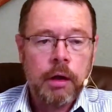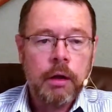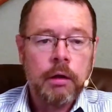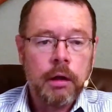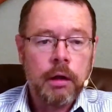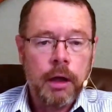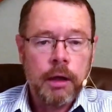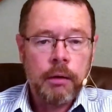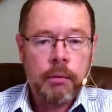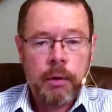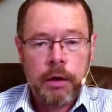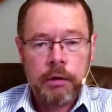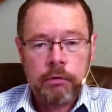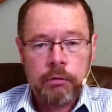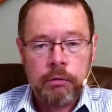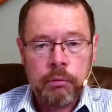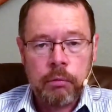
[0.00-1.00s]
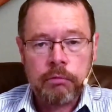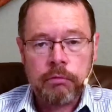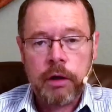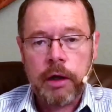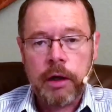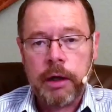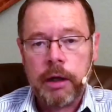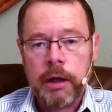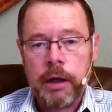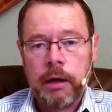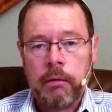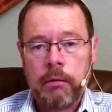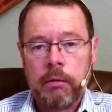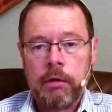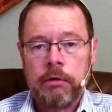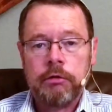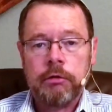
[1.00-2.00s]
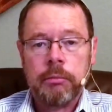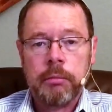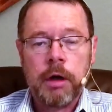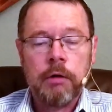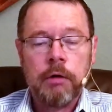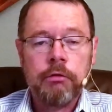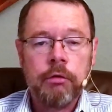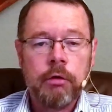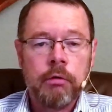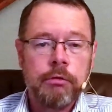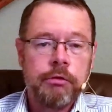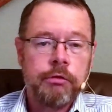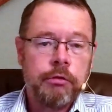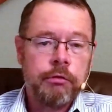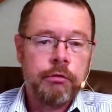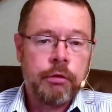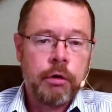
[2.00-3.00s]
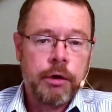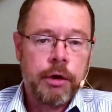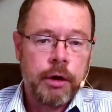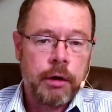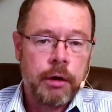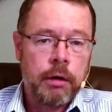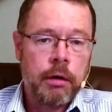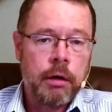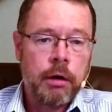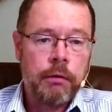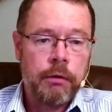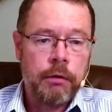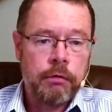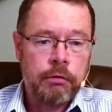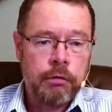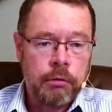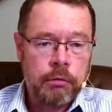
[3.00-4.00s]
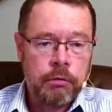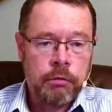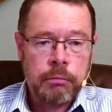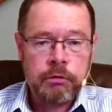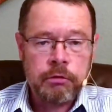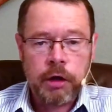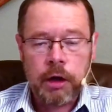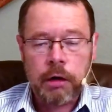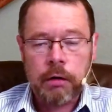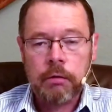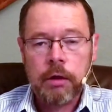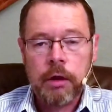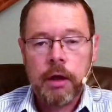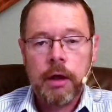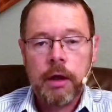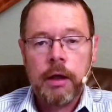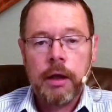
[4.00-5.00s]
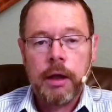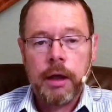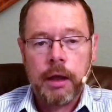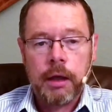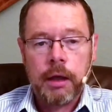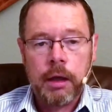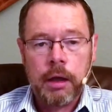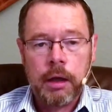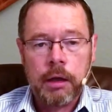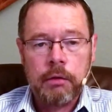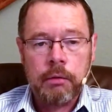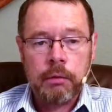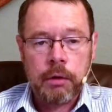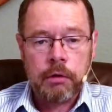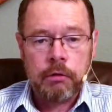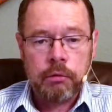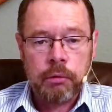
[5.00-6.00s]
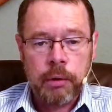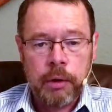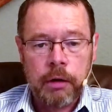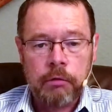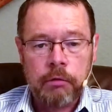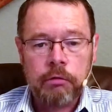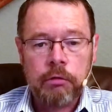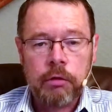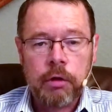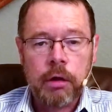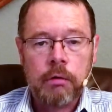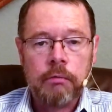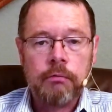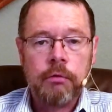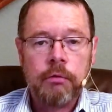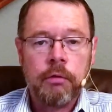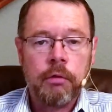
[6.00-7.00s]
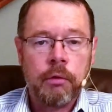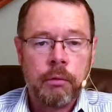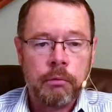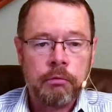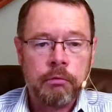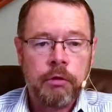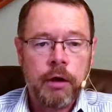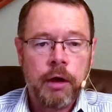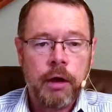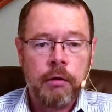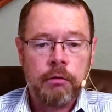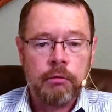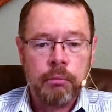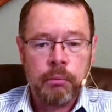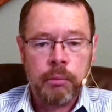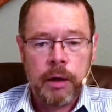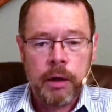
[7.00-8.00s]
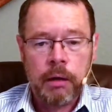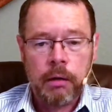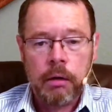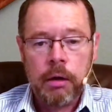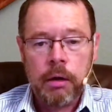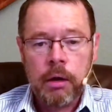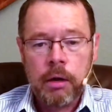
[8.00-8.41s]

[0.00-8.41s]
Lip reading: Likewise, you will find our Shabbat services are here on this YouTube channel, and you can join us for those as well.